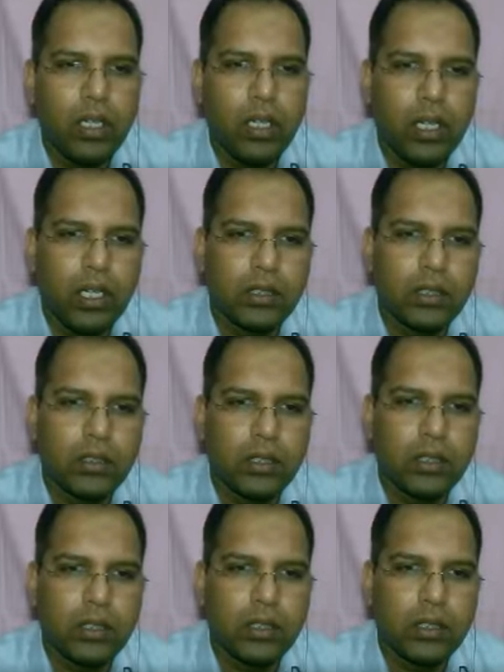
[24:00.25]
as
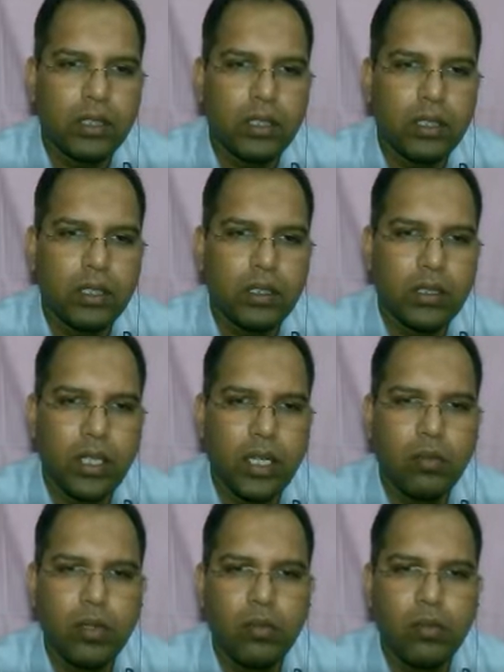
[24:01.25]
the scalpel
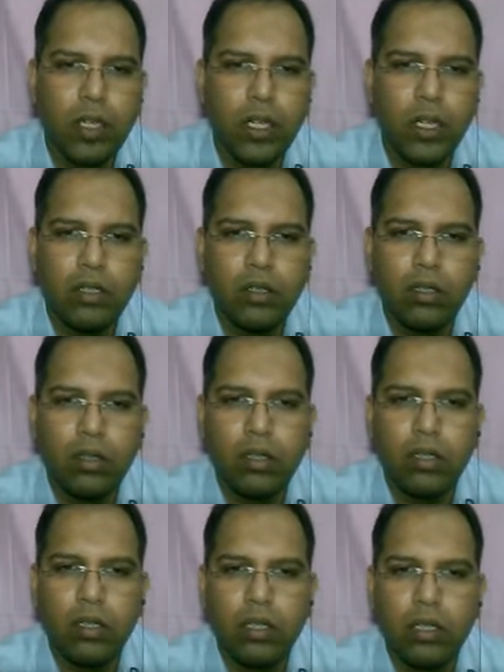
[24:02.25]
blade or
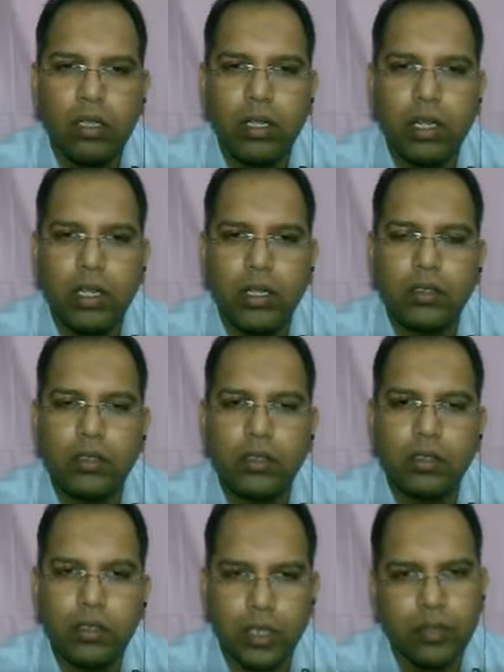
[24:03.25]
and is
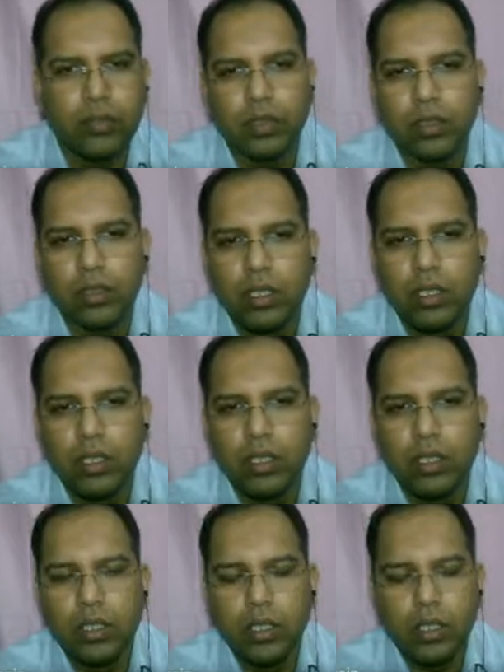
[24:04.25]
safer.
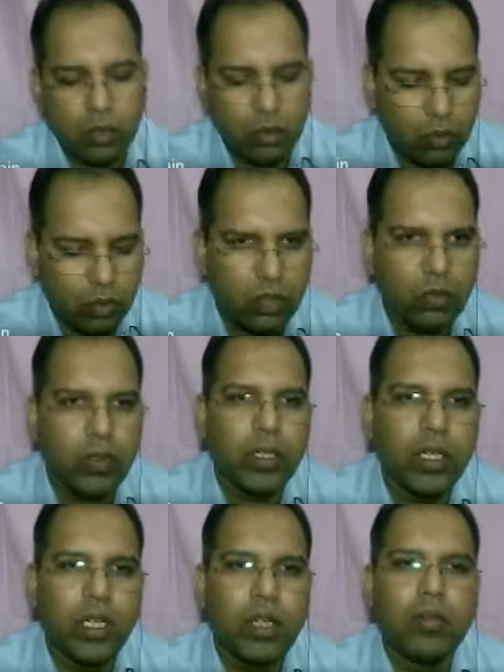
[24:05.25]
So most of the
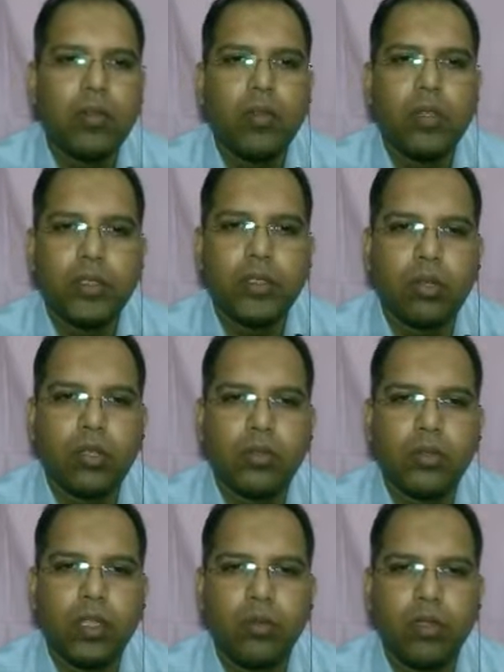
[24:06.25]
time, a moist cotton
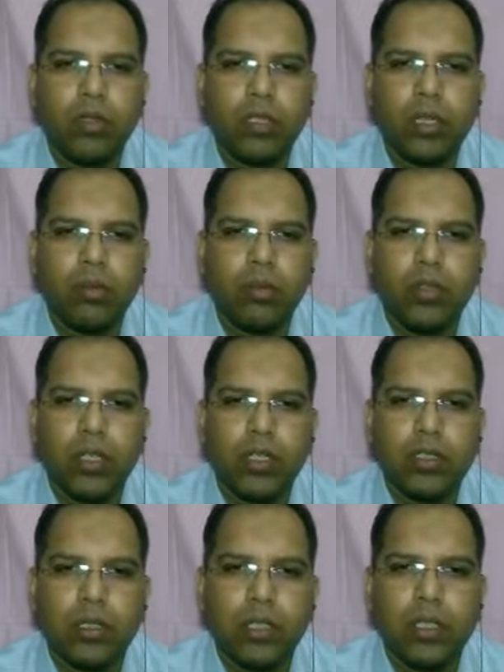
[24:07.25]
swab is rubbed
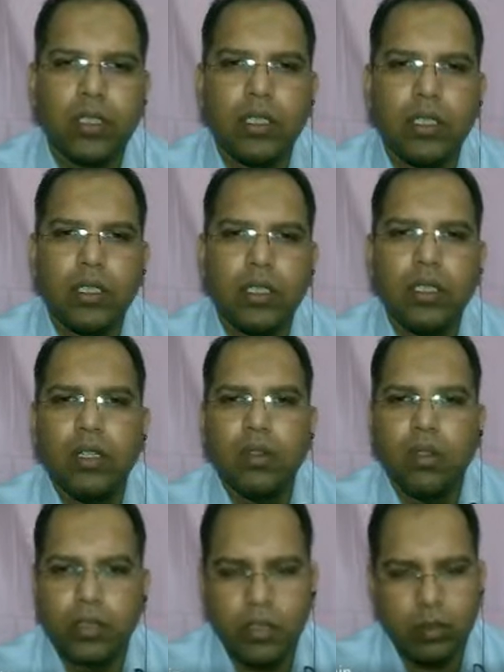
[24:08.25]
vigorously, or
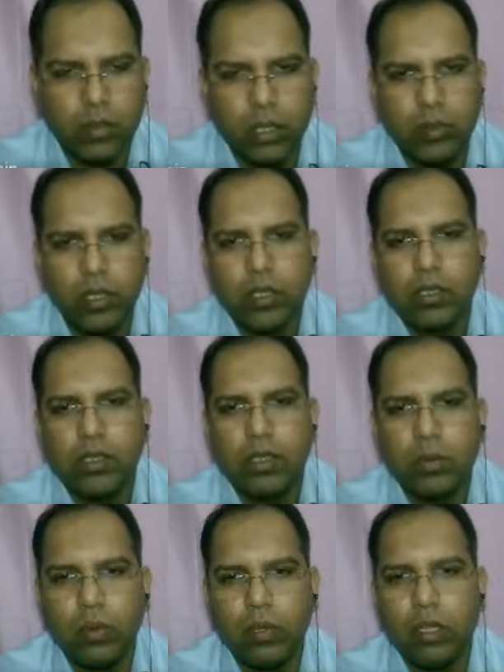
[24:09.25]
sometimes hairs are
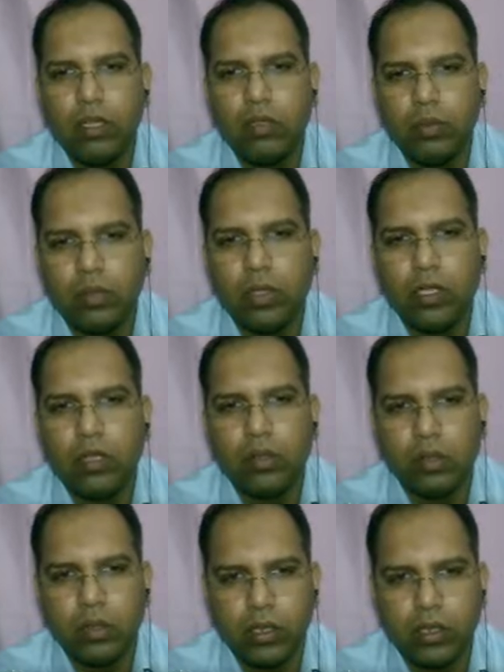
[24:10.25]
pulled out,
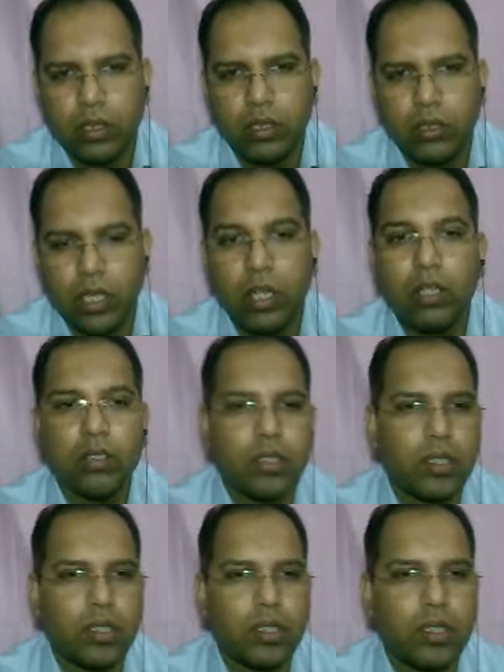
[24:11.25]
or the skin is
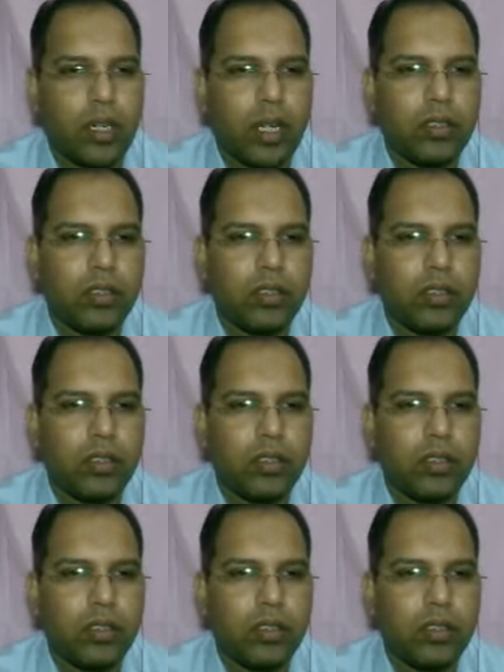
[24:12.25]
scratched,